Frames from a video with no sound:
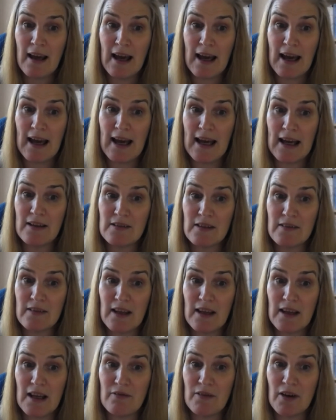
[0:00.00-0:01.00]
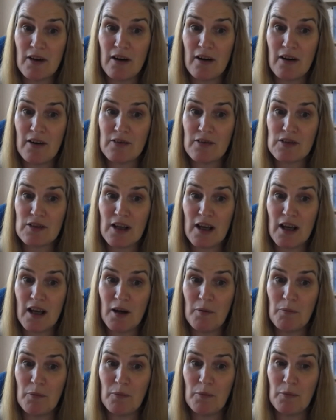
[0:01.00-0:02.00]
And they've asked,
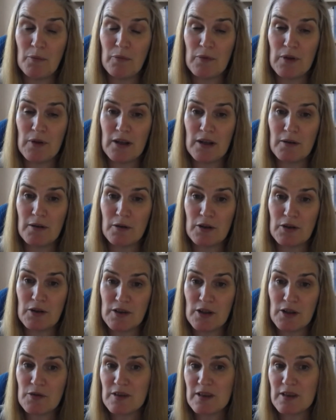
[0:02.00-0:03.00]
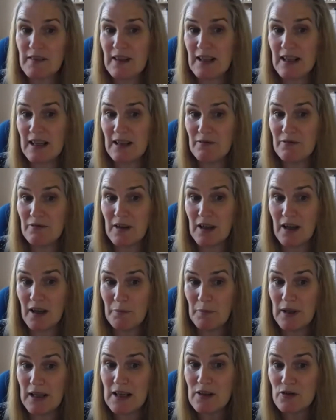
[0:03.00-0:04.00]
the consultant said they give
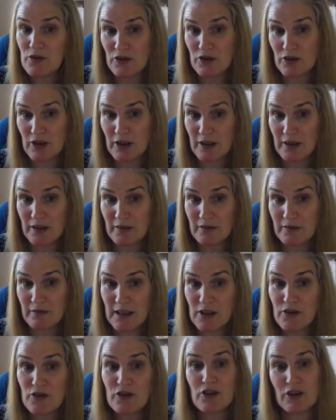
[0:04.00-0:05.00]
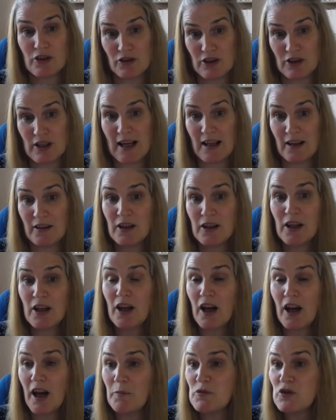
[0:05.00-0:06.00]
estrogen gel.
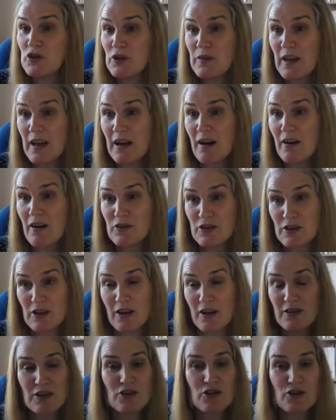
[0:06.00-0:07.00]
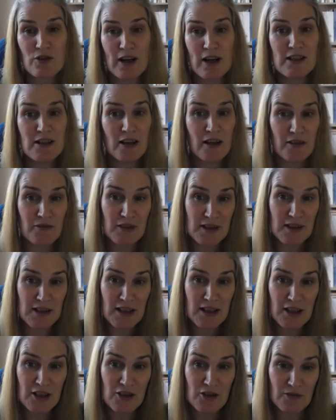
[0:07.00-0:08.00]
Should they start it straight after
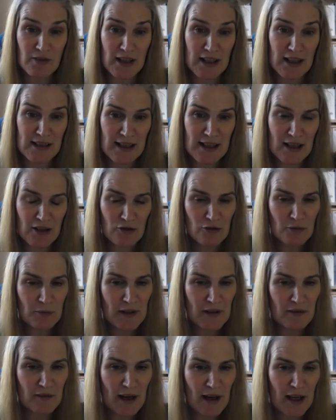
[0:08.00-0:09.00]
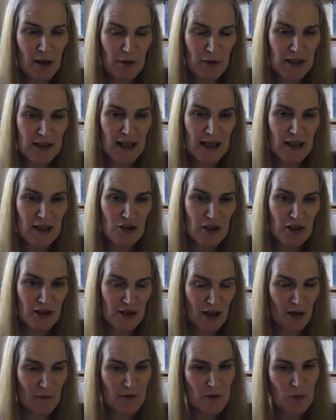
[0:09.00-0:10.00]
surgery? Is that normally the recommendation in
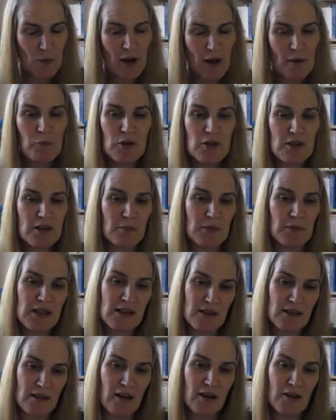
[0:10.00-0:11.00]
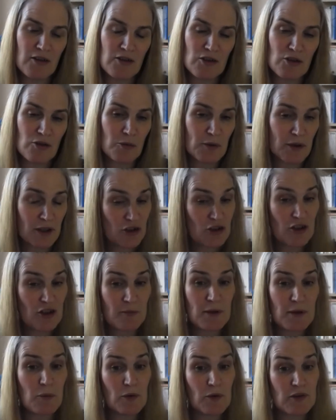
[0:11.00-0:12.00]
terms of when would somebody start, or would it just
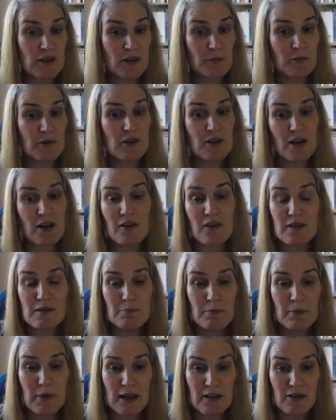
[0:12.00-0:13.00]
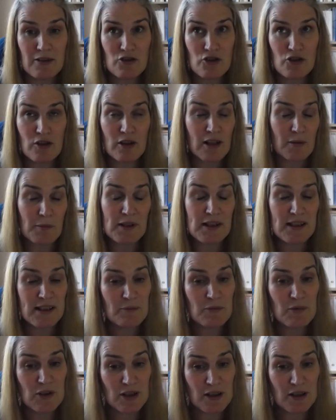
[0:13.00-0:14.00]
be once someone starts struggling with
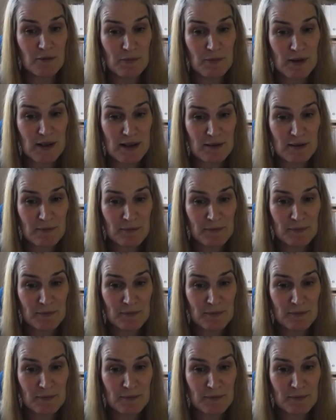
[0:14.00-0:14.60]
symptoms?